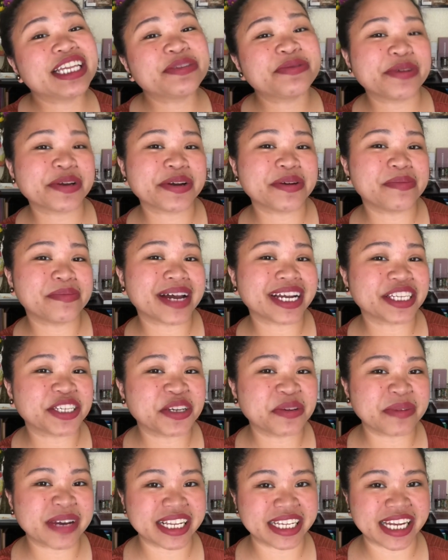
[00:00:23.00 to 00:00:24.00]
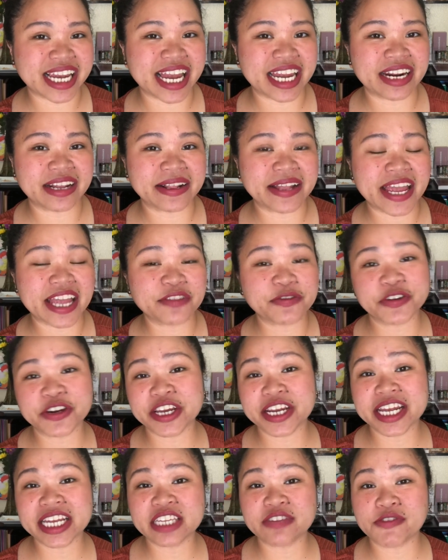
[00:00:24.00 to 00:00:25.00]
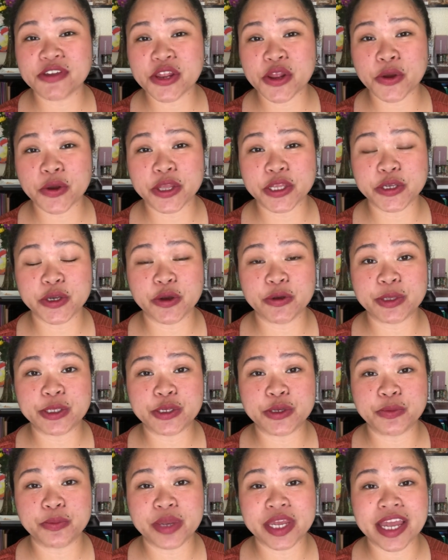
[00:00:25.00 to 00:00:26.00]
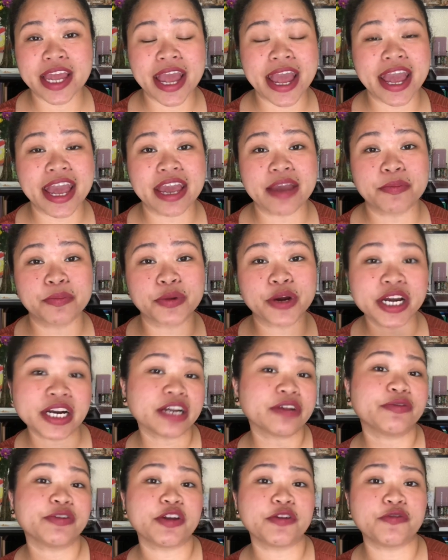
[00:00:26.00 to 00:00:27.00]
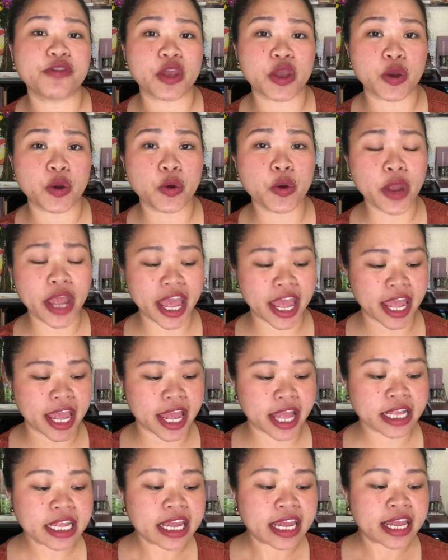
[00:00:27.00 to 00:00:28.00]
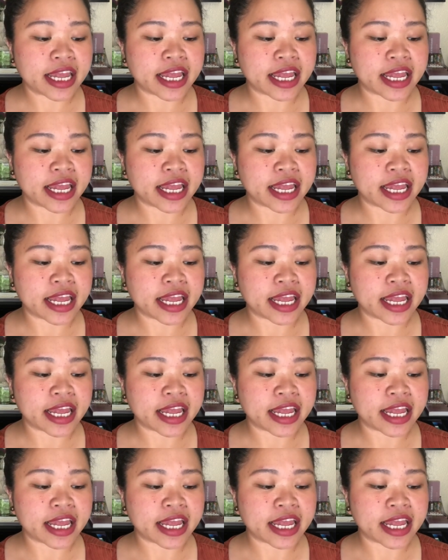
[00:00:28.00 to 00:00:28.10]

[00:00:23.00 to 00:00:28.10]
welcome back to my channel and for today's video is going to be a product review and